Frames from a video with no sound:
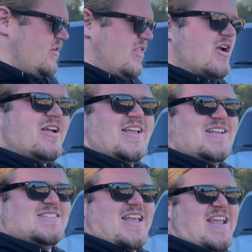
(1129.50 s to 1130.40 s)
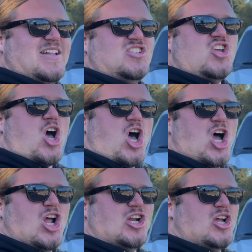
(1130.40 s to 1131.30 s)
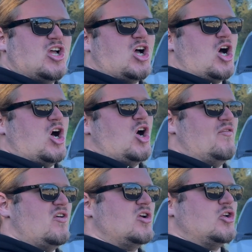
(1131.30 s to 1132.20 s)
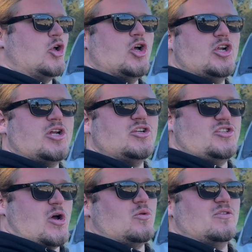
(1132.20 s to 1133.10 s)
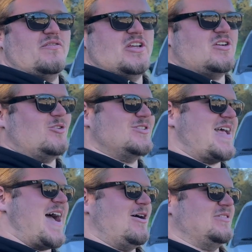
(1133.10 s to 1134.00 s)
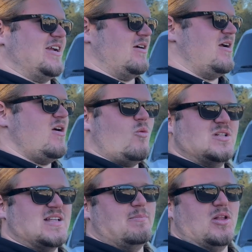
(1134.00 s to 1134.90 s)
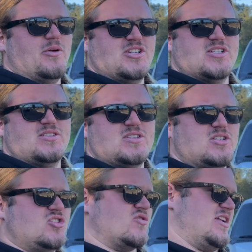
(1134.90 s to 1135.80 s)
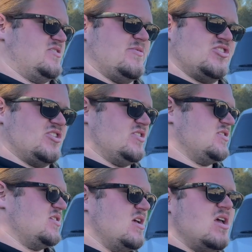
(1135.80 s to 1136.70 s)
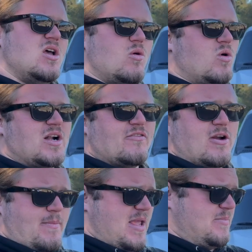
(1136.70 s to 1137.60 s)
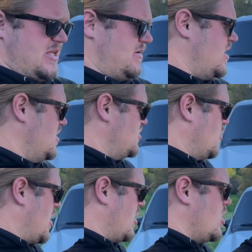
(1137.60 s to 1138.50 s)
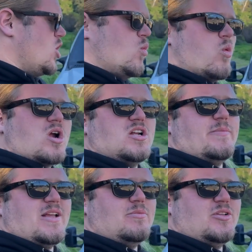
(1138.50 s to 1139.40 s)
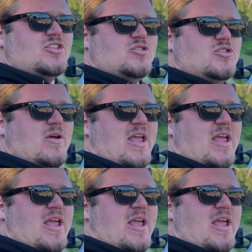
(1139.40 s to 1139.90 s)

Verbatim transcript: There is a ton of good donor vehicles out there, ones that blow engines, transmissions, whatever it may be, to where we're going to be able to do